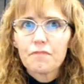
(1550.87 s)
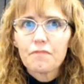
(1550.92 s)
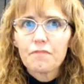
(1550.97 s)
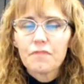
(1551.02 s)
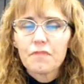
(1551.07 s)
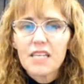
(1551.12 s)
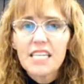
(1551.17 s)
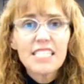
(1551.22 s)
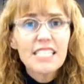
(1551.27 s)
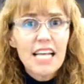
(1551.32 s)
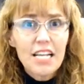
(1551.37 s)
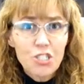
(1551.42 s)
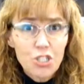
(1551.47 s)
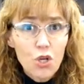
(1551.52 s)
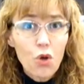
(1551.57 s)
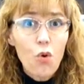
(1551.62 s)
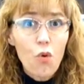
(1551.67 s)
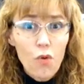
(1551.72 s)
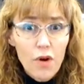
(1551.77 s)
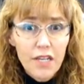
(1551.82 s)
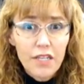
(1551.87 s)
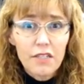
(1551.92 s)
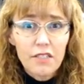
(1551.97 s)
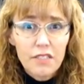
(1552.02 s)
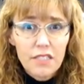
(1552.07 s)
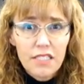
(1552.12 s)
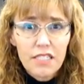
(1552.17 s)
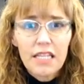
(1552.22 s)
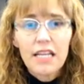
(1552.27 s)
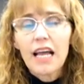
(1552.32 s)
essential
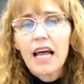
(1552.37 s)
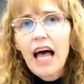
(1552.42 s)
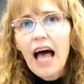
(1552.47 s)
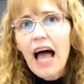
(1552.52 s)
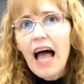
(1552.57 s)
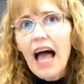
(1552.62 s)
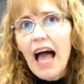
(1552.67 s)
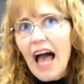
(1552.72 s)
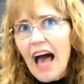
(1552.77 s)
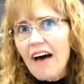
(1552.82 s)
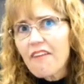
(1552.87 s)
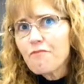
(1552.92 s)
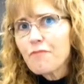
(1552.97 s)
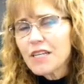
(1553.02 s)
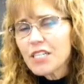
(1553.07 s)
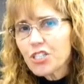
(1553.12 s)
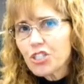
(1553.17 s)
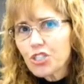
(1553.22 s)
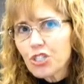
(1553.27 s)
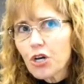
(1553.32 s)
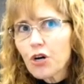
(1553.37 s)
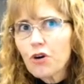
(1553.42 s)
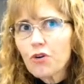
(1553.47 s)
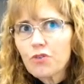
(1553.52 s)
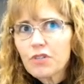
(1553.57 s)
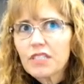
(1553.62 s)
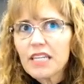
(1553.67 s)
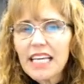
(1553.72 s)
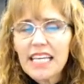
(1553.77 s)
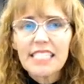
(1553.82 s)
oils have been
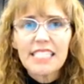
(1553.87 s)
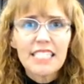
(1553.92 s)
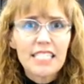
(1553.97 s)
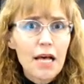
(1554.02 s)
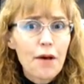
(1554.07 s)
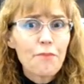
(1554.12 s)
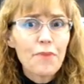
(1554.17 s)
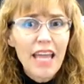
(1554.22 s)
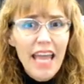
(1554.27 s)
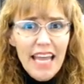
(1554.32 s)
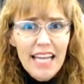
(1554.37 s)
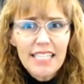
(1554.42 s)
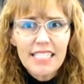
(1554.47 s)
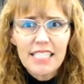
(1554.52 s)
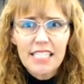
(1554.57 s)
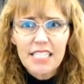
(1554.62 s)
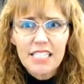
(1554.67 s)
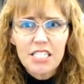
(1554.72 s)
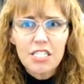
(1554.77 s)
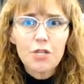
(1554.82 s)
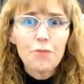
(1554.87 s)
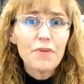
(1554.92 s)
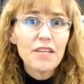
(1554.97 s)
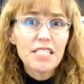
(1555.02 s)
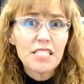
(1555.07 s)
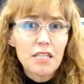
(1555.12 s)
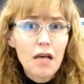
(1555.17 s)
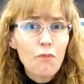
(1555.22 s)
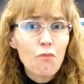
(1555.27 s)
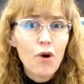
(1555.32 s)
shown in some cases to be
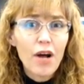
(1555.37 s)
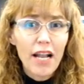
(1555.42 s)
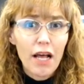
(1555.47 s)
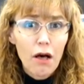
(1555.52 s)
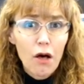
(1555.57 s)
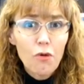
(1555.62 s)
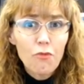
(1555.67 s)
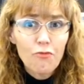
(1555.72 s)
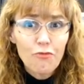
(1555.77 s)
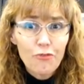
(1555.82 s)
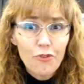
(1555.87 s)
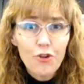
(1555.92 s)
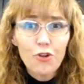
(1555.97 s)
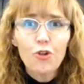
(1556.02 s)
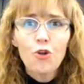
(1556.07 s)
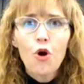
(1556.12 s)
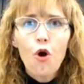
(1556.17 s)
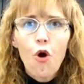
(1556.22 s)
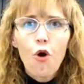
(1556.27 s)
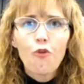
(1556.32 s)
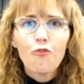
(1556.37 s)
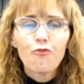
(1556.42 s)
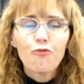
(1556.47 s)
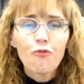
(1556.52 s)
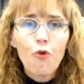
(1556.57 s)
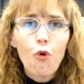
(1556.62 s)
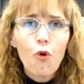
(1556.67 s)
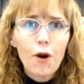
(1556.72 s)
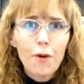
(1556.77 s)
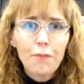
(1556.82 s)
somewhat helpful
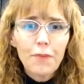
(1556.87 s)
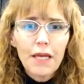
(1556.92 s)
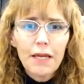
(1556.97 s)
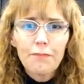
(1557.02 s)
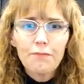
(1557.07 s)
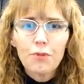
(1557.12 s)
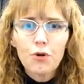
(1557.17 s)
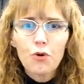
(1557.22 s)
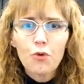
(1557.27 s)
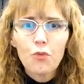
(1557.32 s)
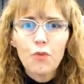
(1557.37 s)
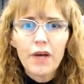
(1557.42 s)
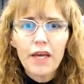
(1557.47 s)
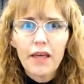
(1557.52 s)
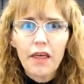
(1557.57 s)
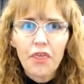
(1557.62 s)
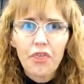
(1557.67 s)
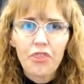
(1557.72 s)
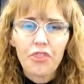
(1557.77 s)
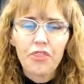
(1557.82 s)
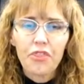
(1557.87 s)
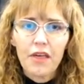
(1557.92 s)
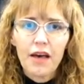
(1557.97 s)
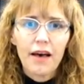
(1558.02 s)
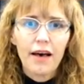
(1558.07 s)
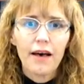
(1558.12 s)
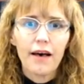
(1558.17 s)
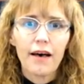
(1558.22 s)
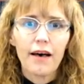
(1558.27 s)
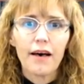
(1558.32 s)
for people with
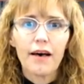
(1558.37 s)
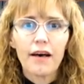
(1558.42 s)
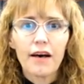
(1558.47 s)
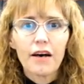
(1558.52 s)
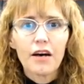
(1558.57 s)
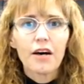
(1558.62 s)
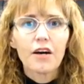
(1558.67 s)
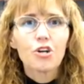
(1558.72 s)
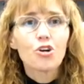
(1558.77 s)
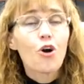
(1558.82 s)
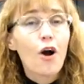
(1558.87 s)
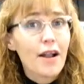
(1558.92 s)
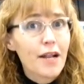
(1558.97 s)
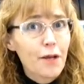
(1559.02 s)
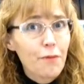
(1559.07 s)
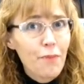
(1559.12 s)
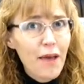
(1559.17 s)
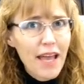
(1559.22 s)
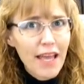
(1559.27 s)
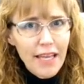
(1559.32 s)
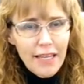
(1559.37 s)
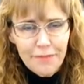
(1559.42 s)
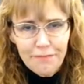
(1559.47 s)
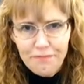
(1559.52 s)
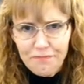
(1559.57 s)
uh, chronic pain.